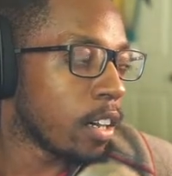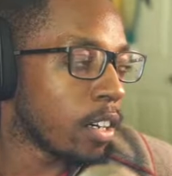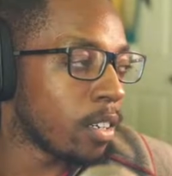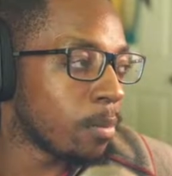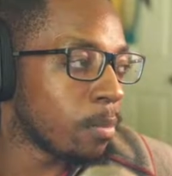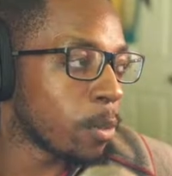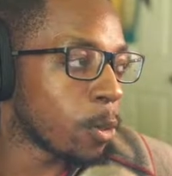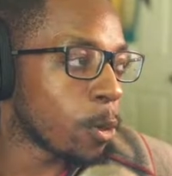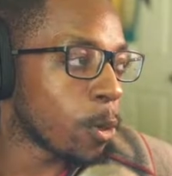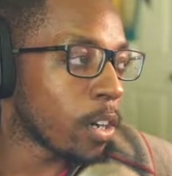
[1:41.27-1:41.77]

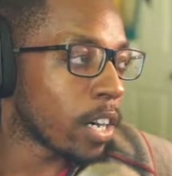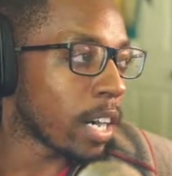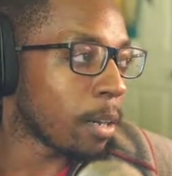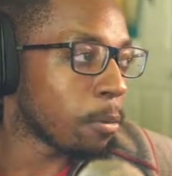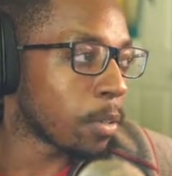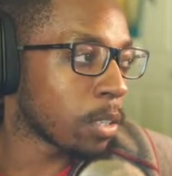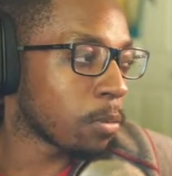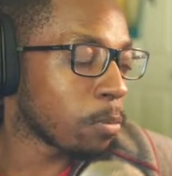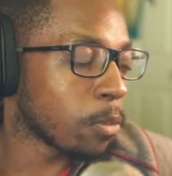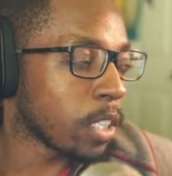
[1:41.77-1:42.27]
core
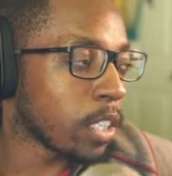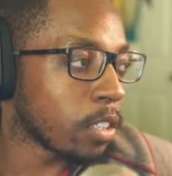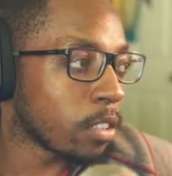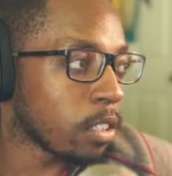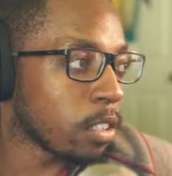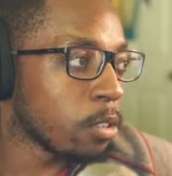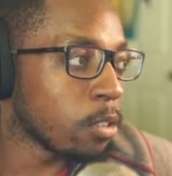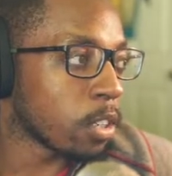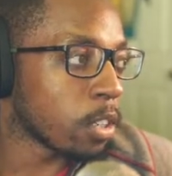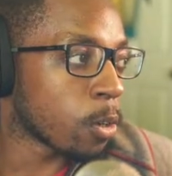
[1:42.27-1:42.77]
will
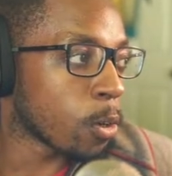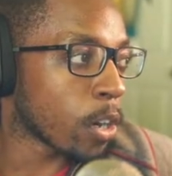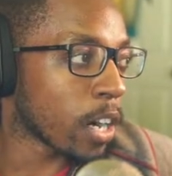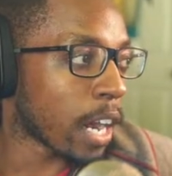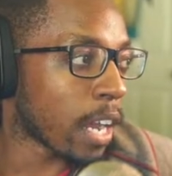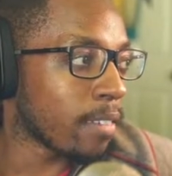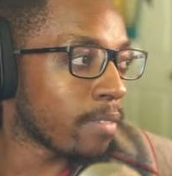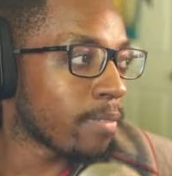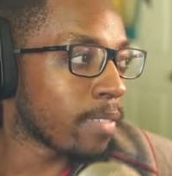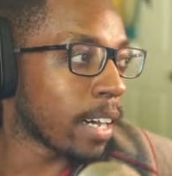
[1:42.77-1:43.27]
include a Core
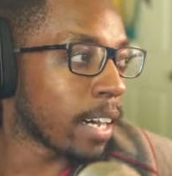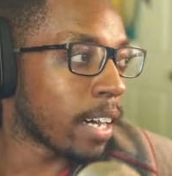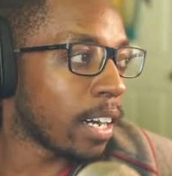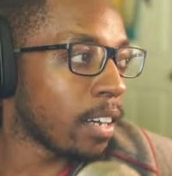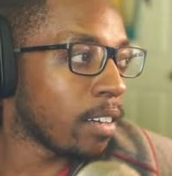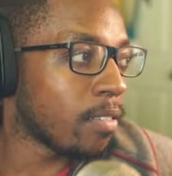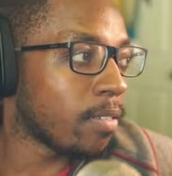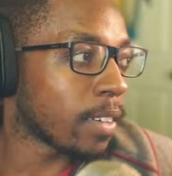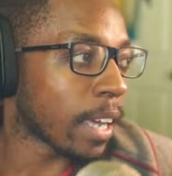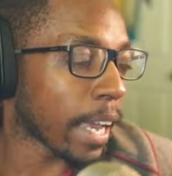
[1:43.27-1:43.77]

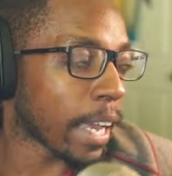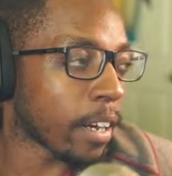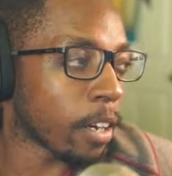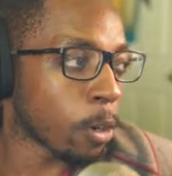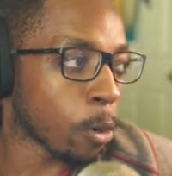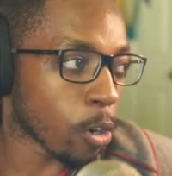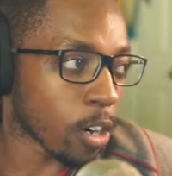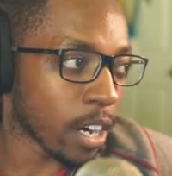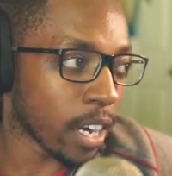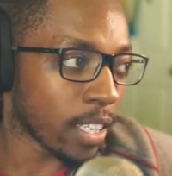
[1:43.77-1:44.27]
i5 and a
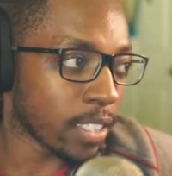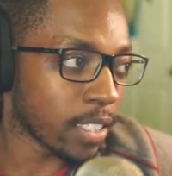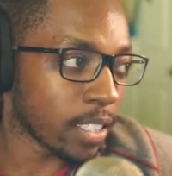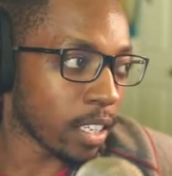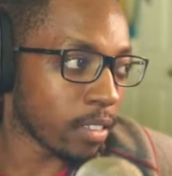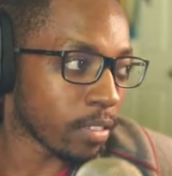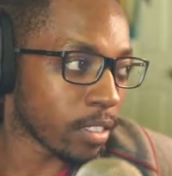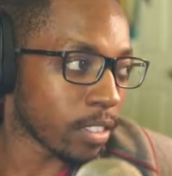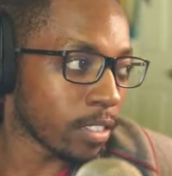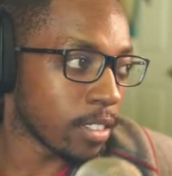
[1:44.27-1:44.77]
Core
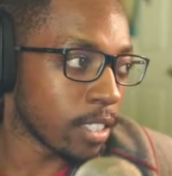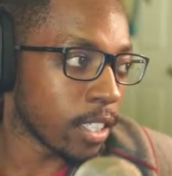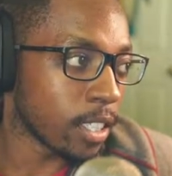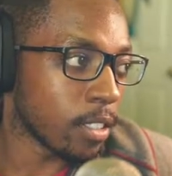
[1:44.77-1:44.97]
i7.